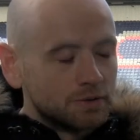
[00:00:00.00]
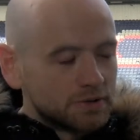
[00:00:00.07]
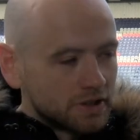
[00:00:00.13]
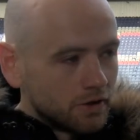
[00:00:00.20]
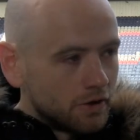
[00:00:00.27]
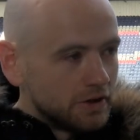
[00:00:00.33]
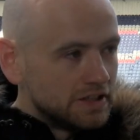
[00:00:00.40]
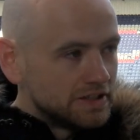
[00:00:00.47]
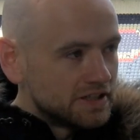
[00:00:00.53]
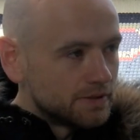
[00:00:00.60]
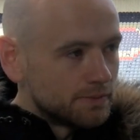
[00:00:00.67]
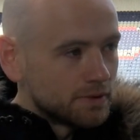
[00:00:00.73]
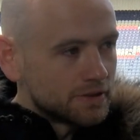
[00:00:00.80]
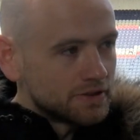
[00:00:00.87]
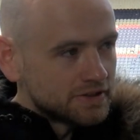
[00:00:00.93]
was a lot
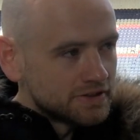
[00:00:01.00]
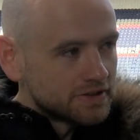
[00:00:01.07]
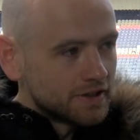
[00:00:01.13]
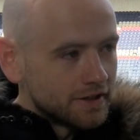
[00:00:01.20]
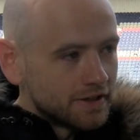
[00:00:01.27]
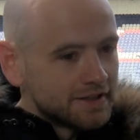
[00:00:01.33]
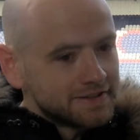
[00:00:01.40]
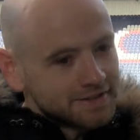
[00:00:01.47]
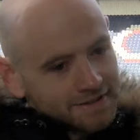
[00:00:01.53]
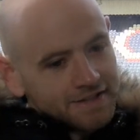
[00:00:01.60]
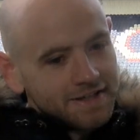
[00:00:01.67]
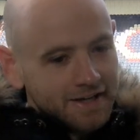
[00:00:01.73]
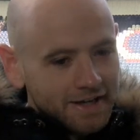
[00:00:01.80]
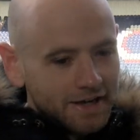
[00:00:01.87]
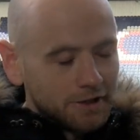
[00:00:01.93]
easier because the shirt is
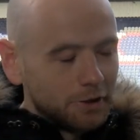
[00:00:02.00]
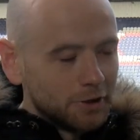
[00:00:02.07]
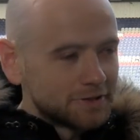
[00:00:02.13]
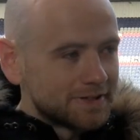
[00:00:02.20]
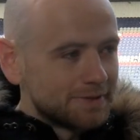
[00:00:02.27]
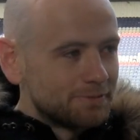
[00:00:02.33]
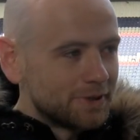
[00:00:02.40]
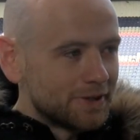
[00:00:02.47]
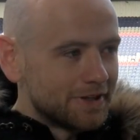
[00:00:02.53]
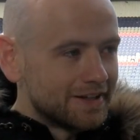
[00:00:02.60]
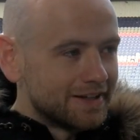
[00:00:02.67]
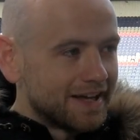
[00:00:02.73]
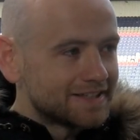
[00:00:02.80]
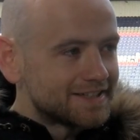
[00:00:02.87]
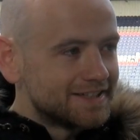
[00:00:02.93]
a lot simpler
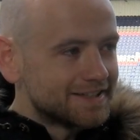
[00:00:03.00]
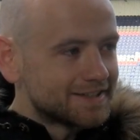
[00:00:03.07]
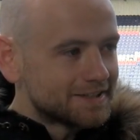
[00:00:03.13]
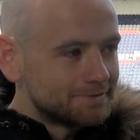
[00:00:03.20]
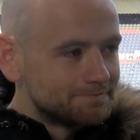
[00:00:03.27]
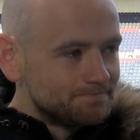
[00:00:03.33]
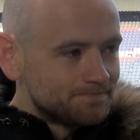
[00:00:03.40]
than last year's.